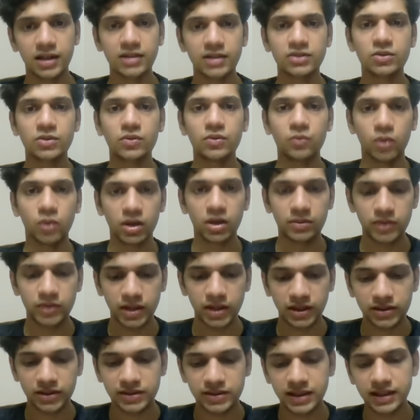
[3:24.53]
So what I'm
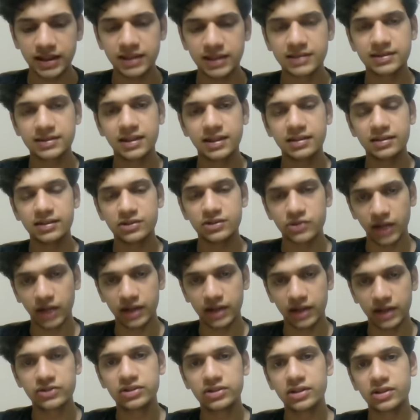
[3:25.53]
trying to say is that the
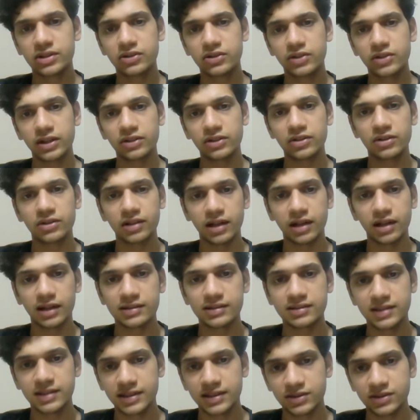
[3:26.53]
strategy that you take through the
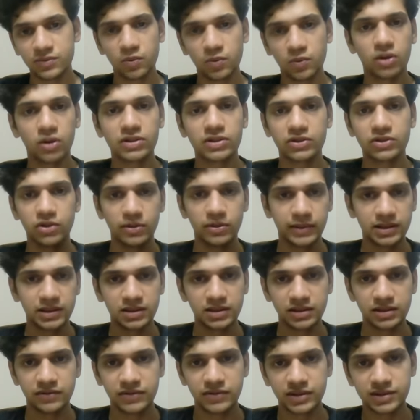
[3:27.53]
last day is what is going to make
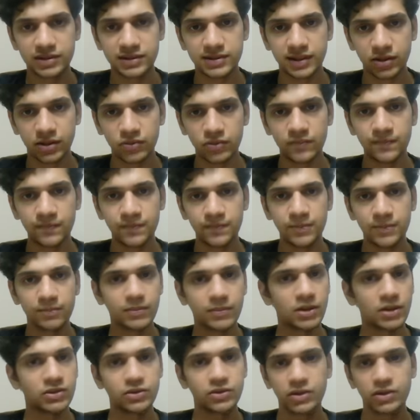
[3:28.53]
the difference now,
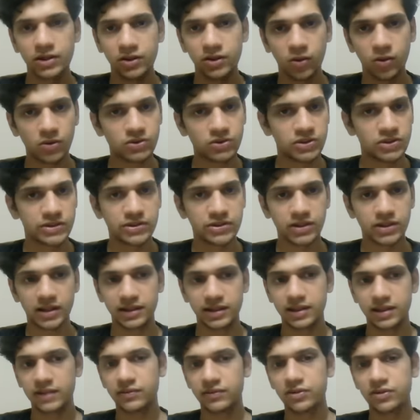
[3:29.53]
because you cannot change
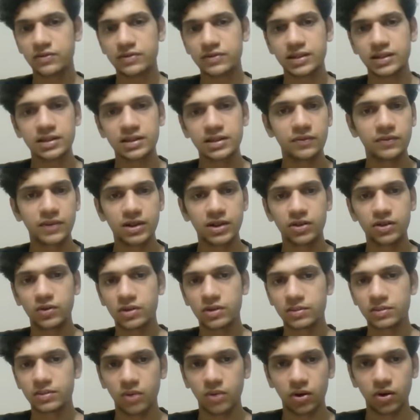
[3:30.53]
anything. If you've seen the video
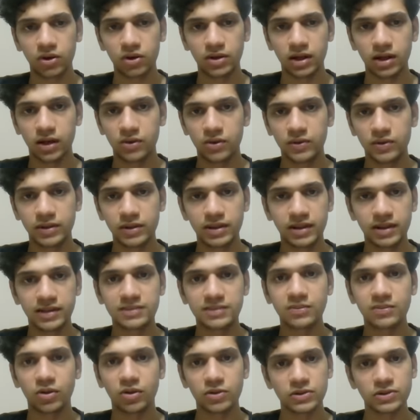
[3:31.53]
on the mock, how to
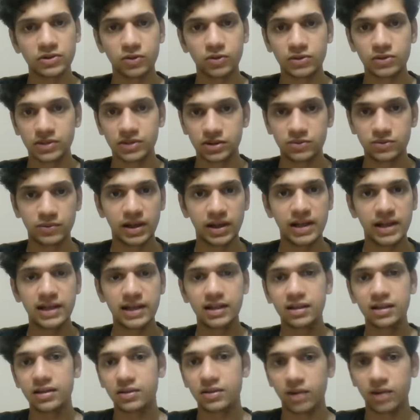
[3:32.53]
increase mock scores, it's very
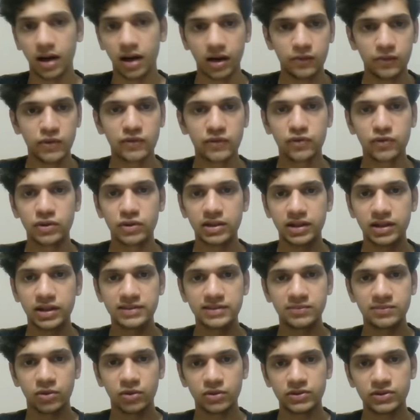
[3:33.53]
clear how you have to
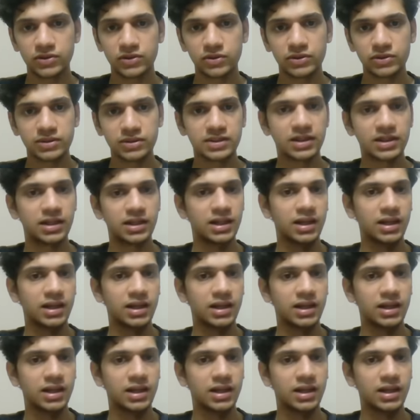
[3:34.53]
increase mock scores.